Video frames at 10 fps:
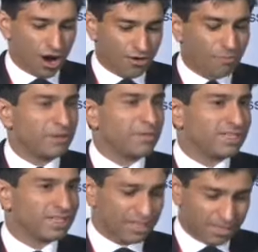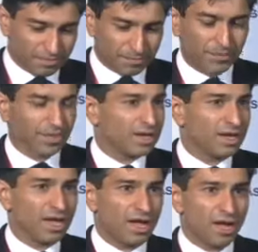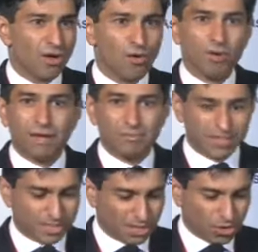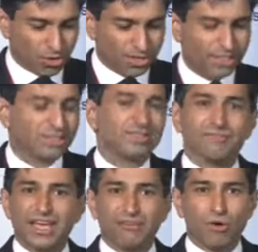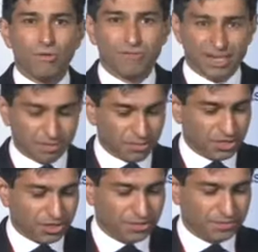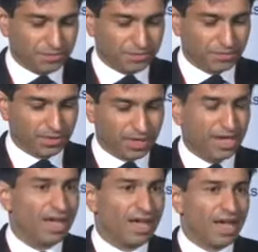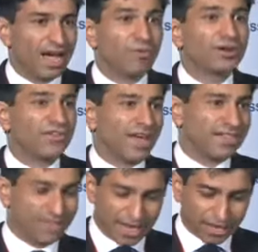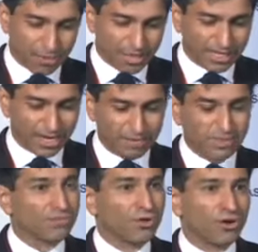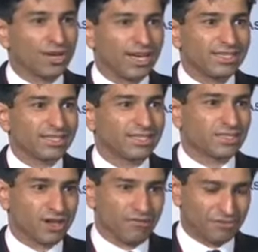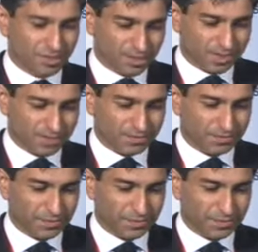Honourable Minister, all members in the audience, a very warm welcome to you. I want to thank the Economic Times for organising this conference.